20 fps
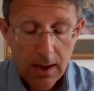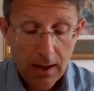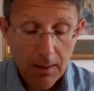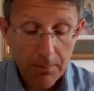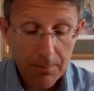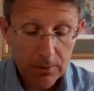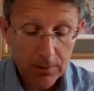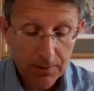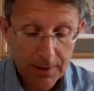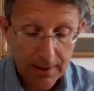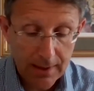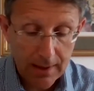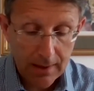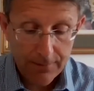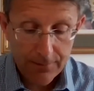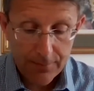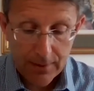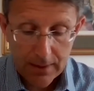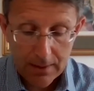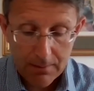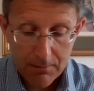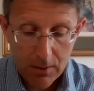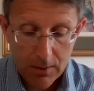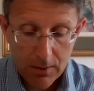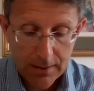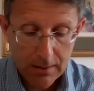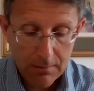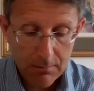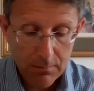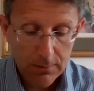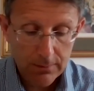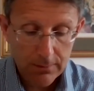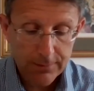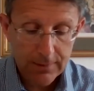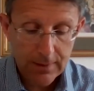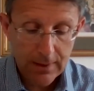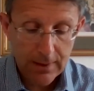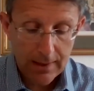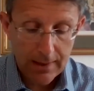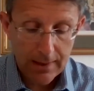I'll be looking out for any market
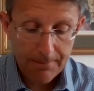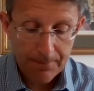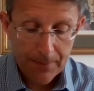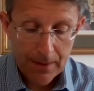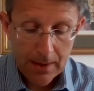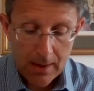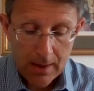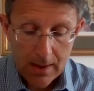moves there.